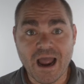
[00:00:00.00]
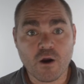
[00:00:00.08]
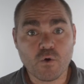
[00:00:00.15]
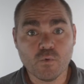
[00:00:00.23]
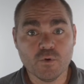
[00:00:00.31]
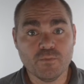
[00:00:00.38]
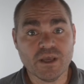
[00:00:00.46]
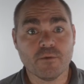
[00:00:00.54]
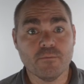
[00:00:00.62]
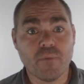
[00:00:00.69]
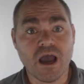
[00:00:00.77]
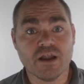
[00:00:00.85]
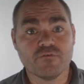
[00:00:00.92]
would be
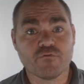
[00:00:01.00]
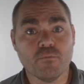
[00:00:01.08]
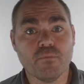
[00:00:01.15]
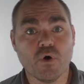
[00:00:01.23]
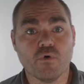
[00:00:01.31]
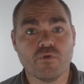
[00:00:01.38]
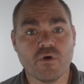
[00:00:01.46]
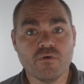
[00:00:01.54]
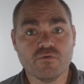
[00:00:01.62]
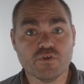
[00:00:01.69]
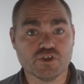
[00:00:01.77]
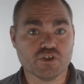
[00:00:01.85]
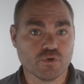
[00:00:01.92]
combined from both
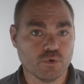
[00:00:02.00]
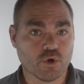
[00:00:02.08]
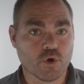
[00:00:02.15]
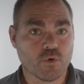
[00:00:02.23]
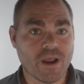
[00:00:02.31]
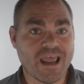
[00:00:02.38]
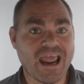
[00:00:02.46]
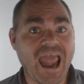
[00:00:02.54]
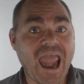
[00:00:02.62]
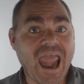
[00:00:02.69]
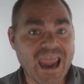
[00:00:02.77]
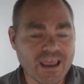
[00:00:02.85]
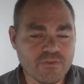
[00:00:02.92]
the solar array
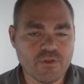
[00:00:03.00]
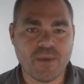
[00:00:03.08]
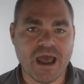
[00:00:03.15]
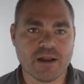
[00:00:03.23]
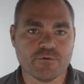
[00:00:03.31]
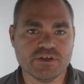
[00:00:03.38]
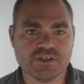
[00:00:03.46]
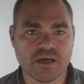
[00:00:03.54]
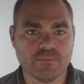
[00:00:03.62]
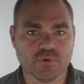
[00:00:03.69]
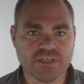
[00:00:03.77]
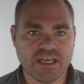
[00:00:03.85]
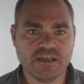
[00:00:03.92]
and the battery
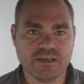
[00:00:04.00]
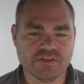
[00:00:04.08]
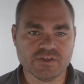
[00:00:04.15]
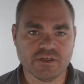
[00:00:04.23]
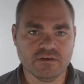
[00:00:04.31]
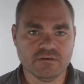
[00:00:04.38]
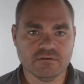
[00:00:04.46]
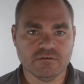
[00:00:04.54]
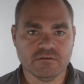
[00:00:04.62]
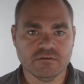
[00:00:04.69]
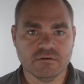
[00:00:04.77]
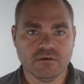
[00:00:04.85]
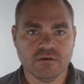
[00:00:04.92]
simultaneously.
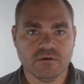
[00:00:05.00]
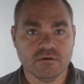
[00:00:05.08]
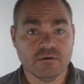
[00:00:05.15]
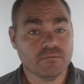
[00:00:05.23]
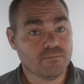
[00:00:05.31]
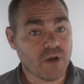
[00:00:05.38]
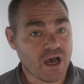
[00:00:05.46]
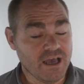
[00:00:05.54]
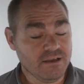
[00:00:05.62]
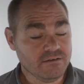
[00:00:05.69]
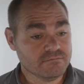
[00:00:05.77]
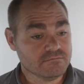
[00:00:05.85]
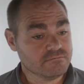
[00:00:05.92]
But
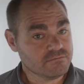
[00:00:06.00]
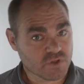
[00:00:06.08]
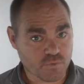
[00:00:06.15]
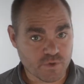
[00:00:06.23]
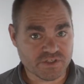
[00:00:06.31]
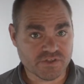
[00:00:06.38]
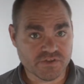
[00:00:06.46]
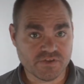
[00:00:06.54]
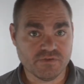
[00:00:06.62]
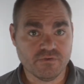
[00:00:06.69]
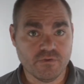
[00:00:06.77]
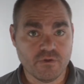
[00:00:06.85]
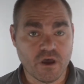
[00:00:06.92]
the reason
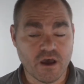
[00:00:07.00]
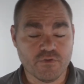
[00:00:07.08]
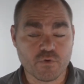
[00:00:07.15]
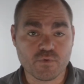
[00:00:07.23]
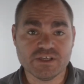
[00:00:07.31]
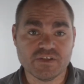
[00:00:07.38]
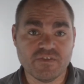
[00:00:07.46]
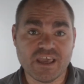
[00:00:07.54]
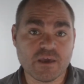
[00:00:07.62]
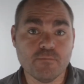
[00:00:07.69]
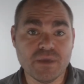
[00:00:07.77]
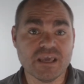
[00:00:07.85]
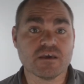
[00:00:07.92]
they can
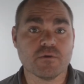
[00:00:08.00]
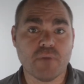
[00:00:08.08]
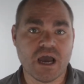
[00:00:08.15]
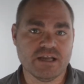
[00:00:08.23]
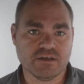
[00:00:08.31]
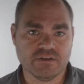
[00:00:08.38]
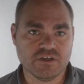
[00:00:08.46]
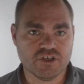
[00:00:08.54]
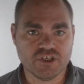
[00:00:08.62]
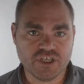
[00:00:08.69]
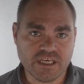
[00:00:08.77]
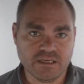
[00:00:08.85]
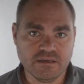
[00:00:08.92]
be combined on this
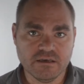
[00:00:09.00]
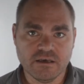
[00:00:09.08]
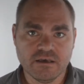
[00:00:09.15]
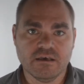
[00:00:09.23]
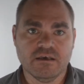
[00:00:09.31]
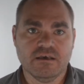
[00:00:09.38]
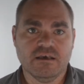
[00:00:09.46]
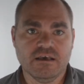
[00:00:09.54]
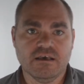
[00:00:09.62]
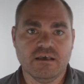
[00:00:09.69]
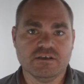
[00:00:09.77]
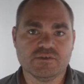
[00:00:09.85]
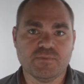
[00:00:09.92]
sheet
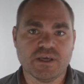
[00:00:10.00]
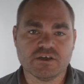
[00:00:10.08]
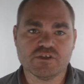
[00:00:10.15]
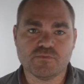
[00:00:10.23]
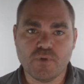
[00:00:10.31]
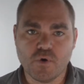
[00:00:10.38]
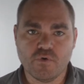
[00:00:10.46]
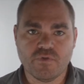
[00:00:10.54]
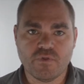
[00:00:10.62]
is because both